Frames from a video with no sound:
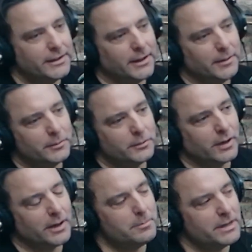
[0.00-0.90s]
Um,
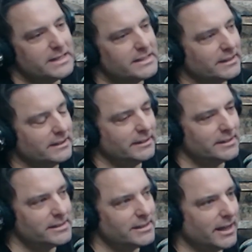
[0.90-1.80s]
so I'm basically
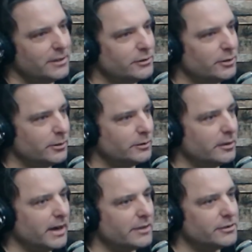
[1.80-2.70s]
a sideshow
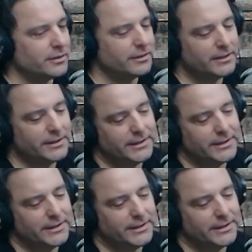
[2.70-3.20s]
attraction.